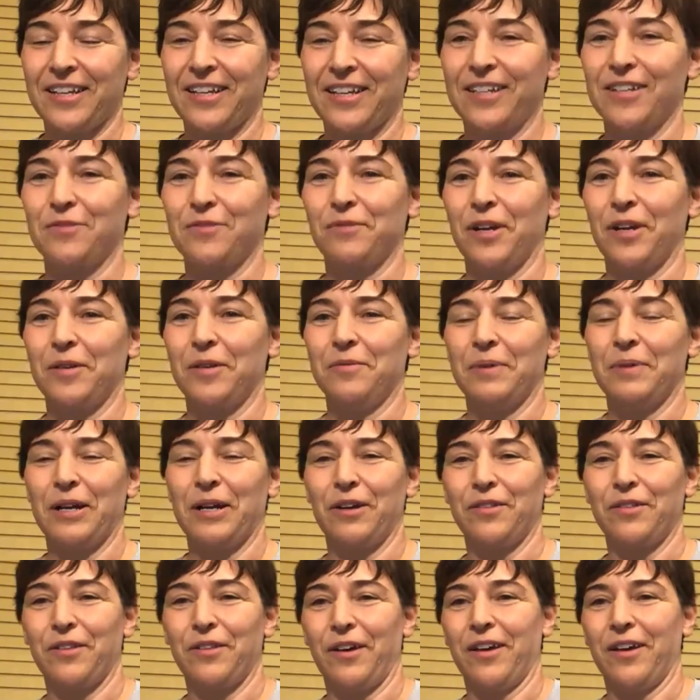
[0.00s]
can run a
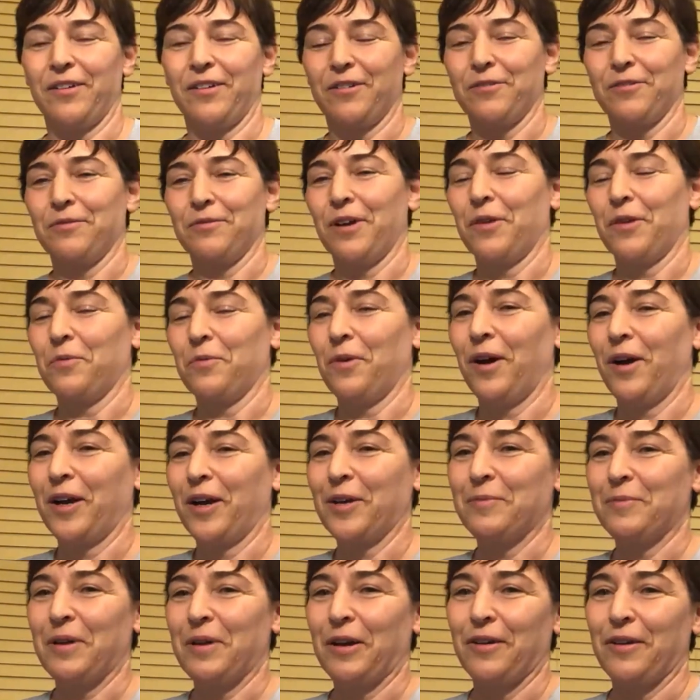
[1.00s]
marathon or walk
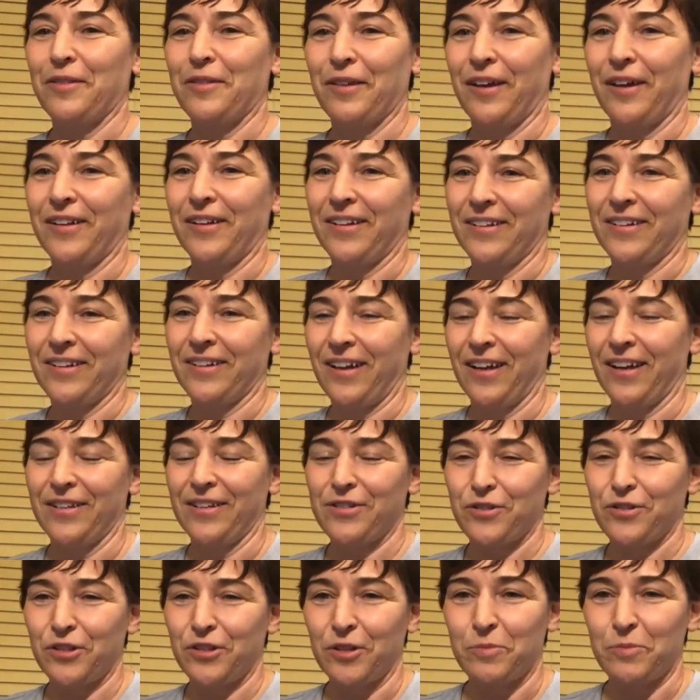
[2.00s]
a marathon on
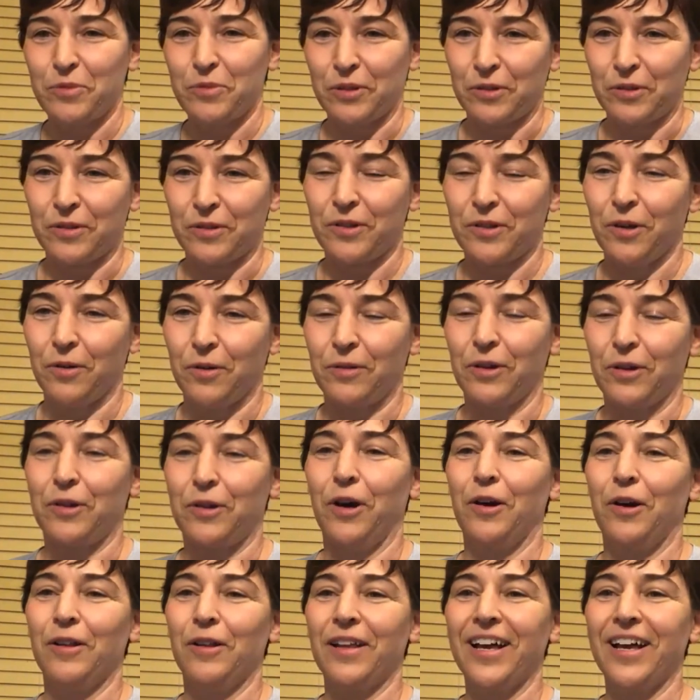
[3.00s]
ice chips and
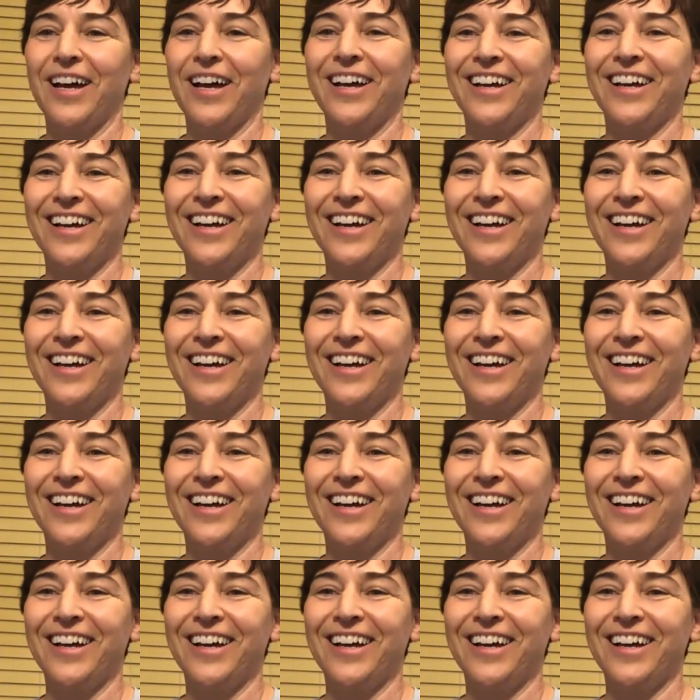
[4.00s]
Coca-Cola.